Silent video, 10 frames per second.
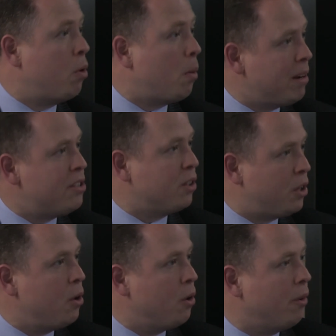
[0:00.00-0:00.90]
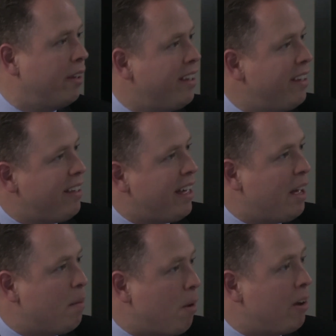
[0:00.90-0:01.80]
properly secure
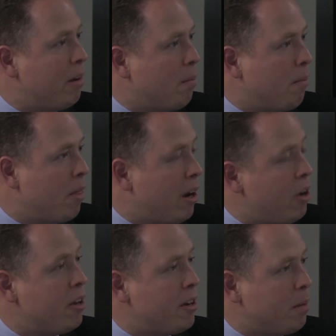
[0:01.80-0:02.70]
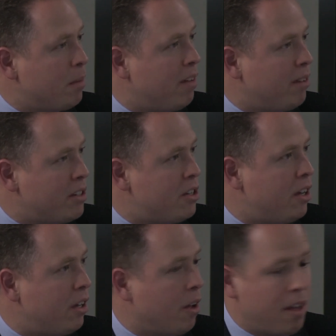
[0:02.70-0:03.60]
the loan that I'm giving to
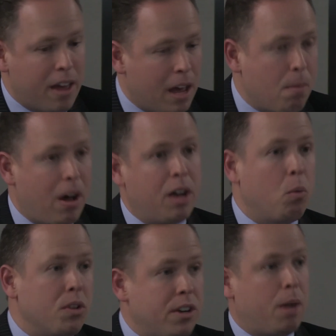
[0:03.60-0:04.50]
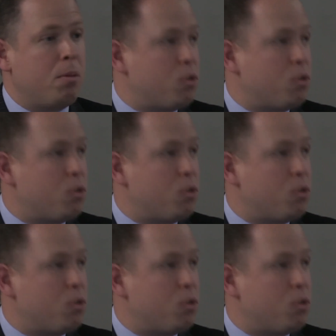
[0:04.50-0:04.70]
you. I want an